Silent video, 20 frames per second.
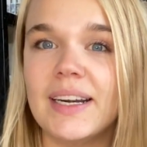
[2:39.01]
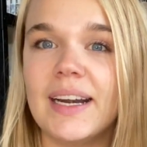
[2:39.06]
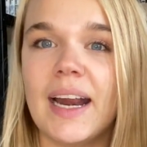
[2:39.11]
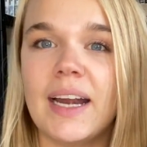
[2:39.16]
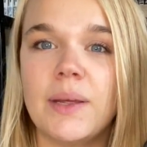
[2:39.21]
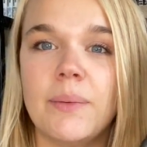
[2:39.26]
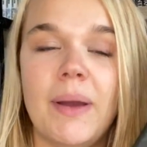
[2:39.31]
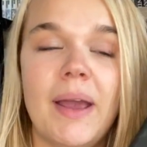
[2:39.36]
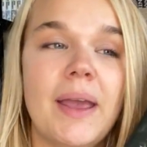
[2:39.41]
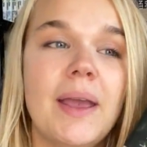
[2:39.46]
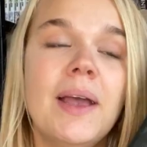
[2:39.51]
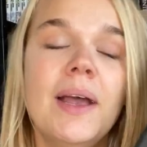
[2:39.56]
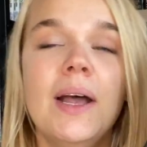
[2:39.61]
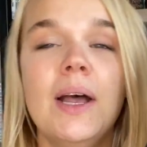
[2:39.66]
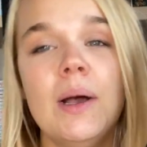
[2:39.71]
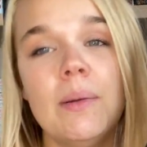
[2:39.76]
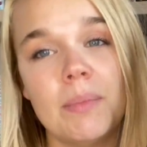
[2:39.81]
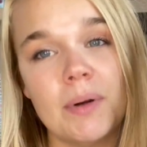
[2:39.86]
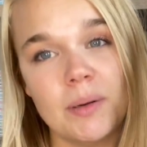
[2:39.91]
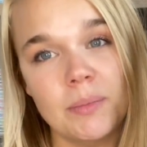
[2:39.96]
anyway.
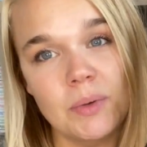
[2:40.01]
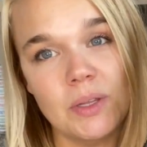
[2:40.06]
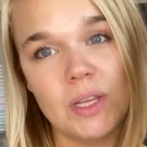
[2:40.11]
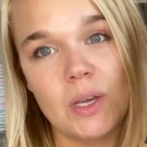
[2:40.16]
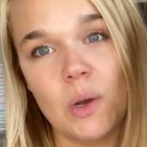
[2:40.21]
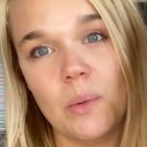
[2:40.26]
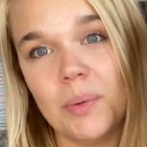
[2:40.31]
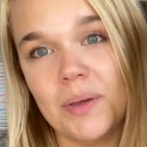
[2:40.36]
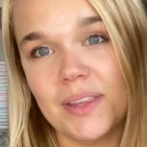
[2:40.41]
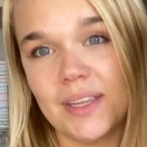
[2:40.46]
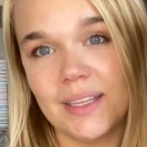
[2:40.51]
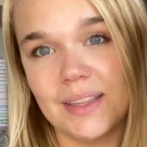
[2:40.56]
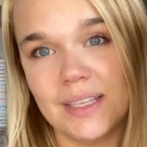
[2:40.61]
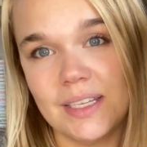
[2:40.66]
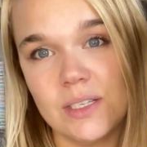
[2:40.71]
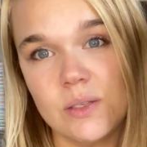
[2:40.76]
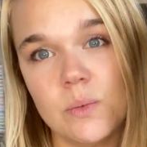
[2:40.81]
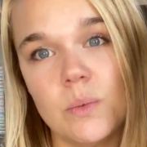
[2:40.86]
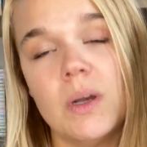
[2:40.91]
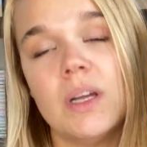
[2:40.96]
But I'm really hoping that
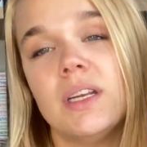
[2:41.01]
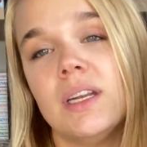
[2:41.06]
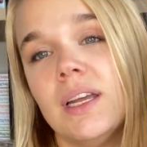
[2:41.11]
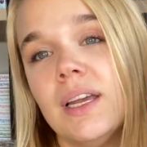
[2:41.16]
this one